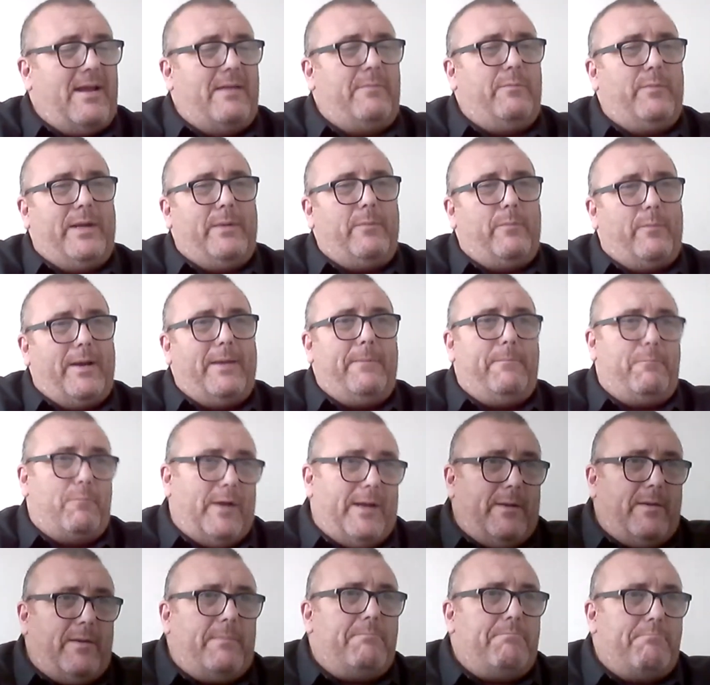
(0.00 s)

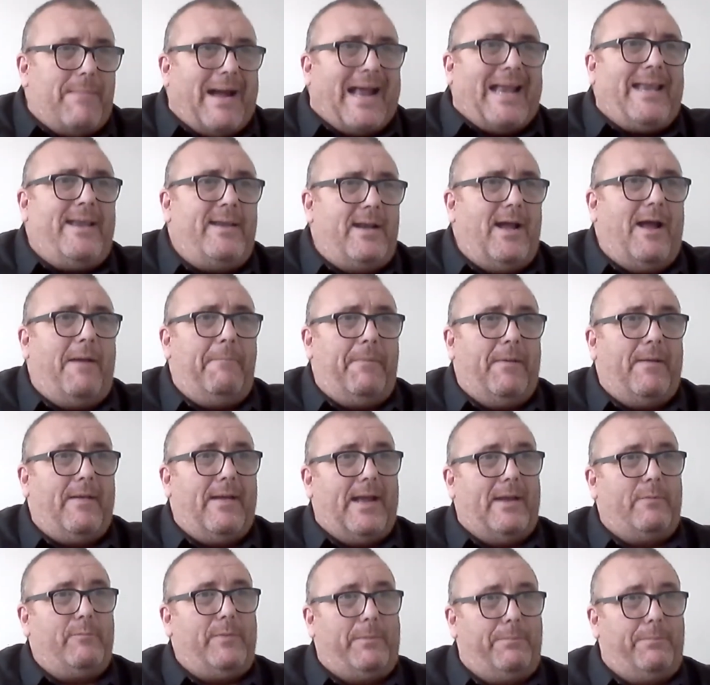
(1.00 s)
we manned up
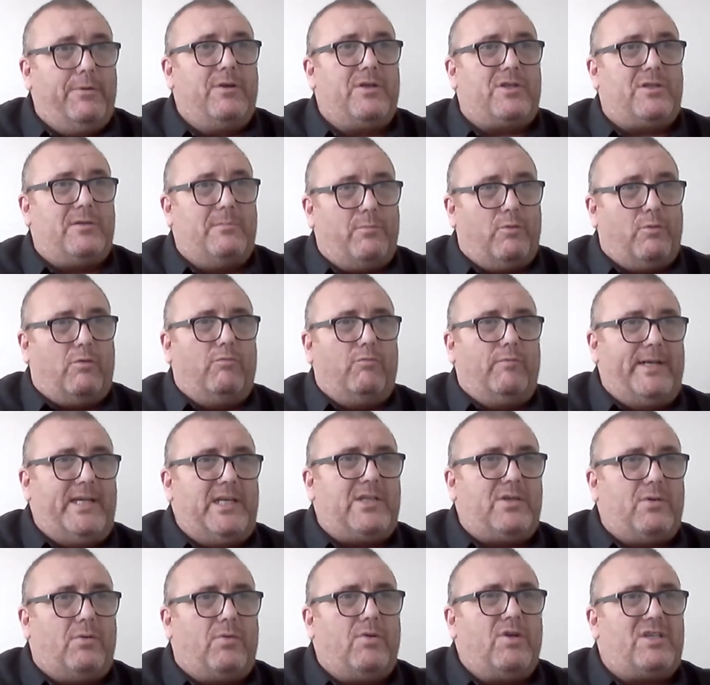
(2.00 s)
and we put some more
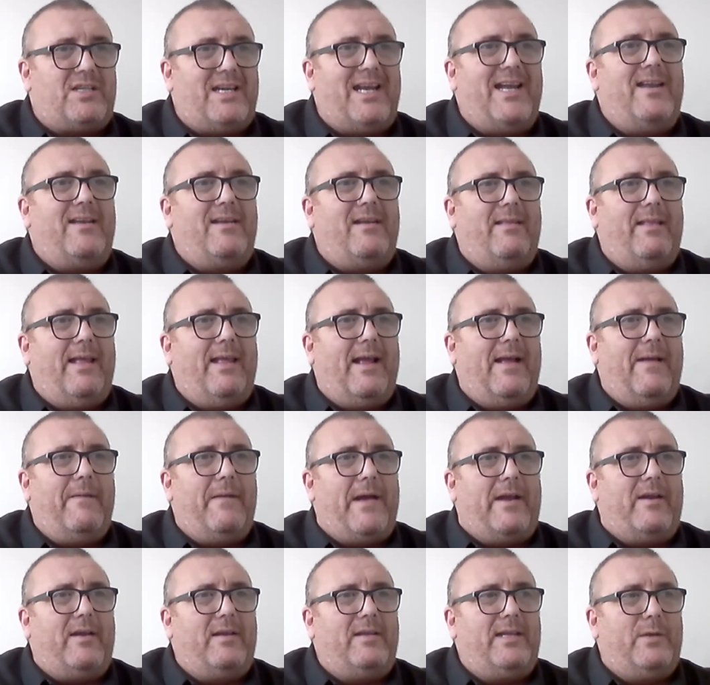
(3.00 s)
resource into that,
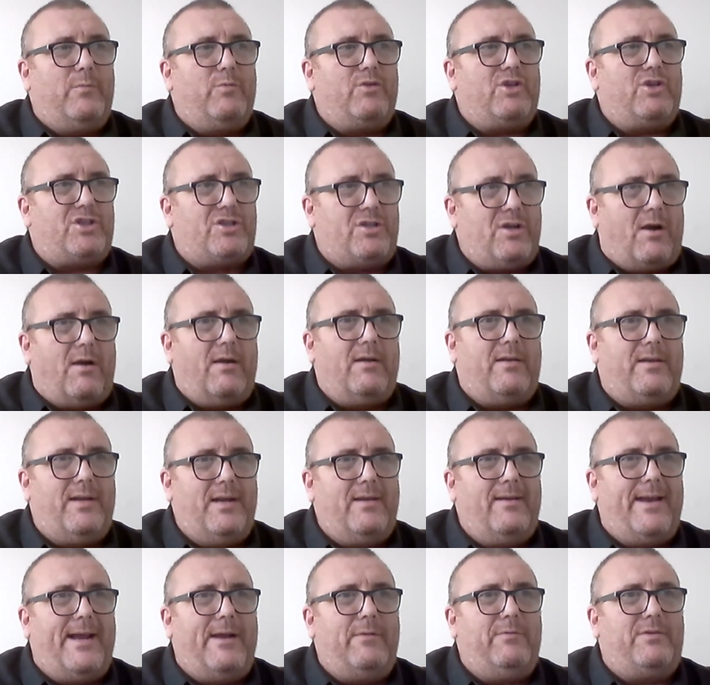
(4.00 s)
and I think we're
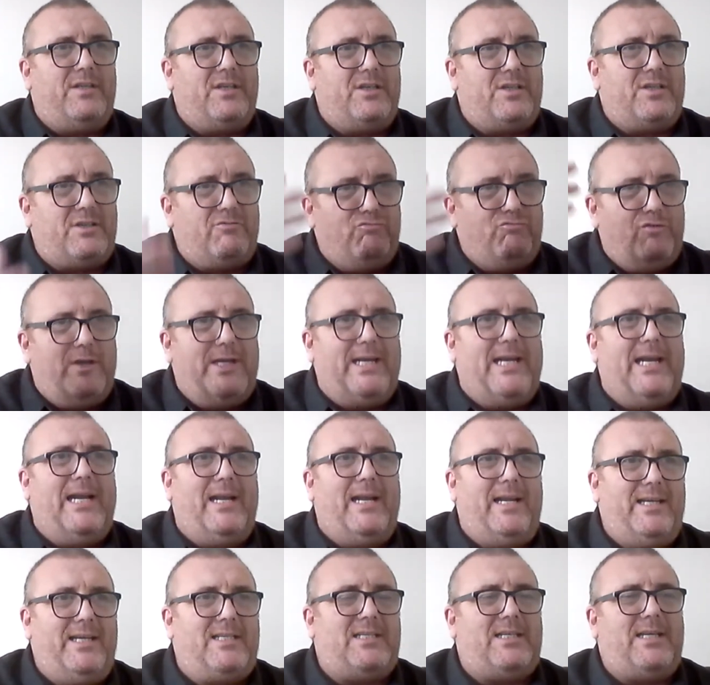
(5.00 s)
starting now to
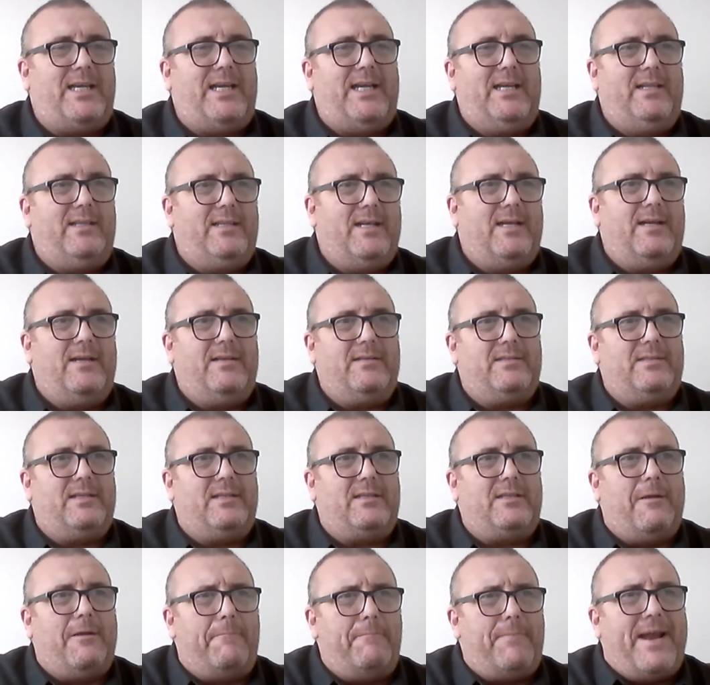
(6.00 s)
really see
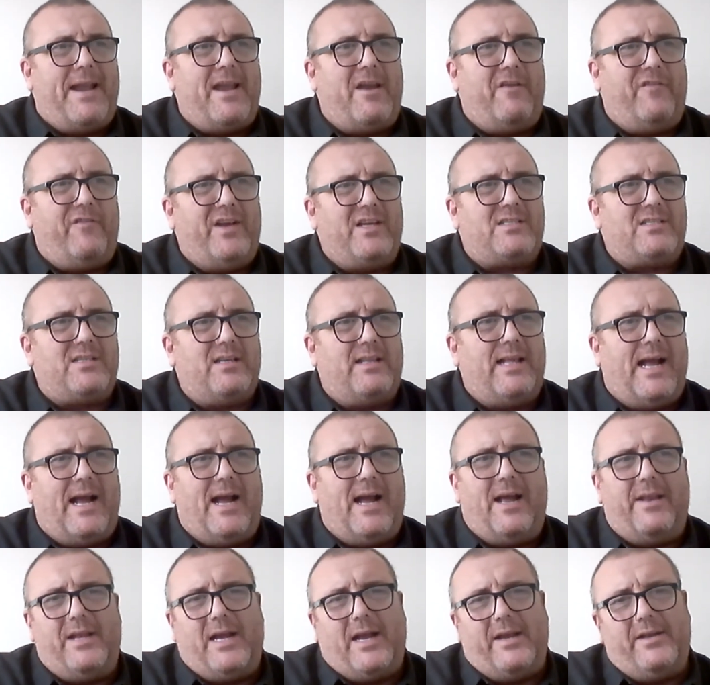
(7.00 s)
the benefits of
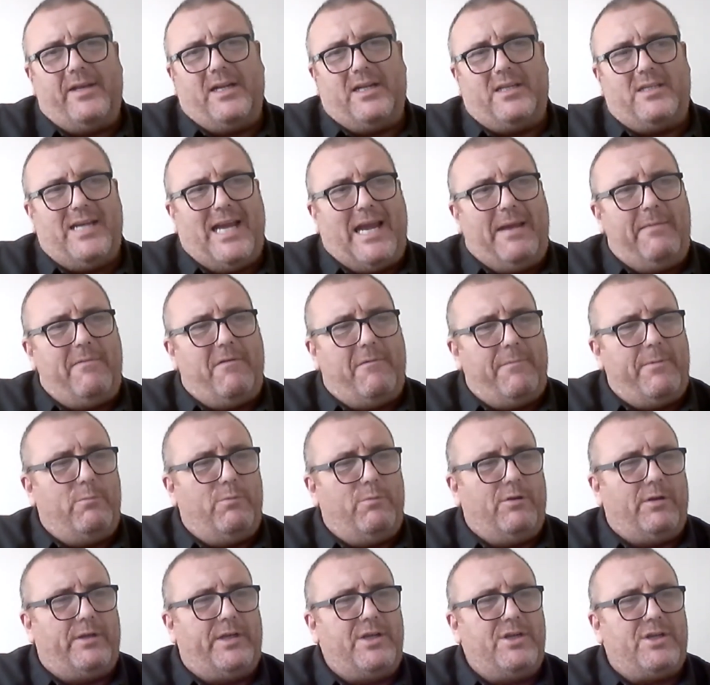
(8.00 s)
that. And the team have been
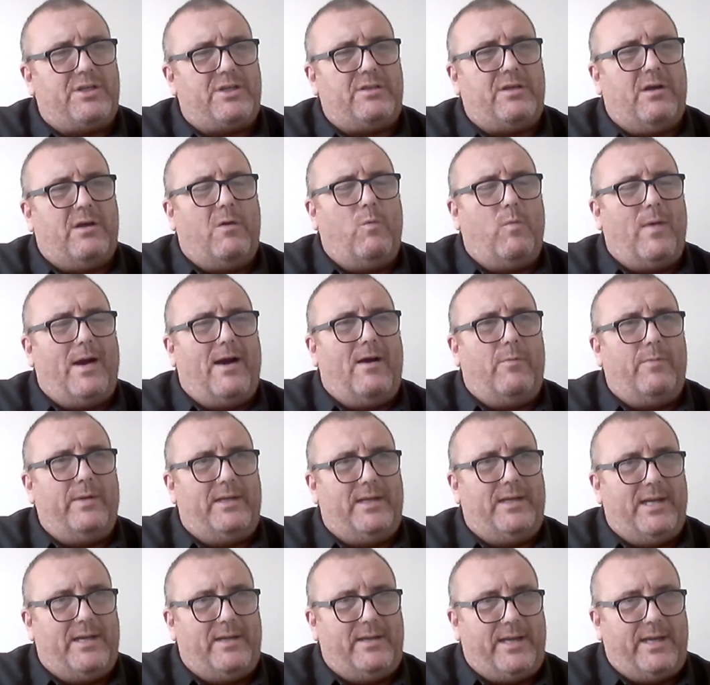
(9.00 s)
working so well
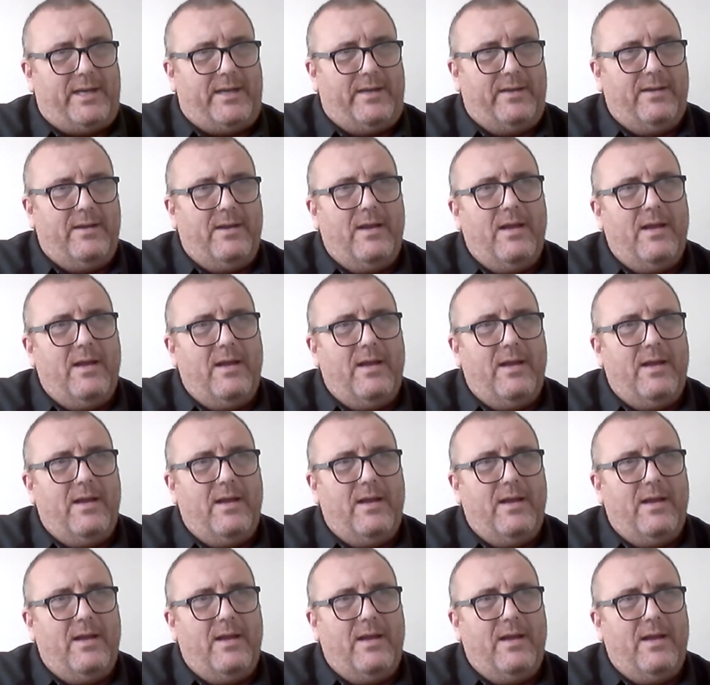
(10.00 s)
with Lydney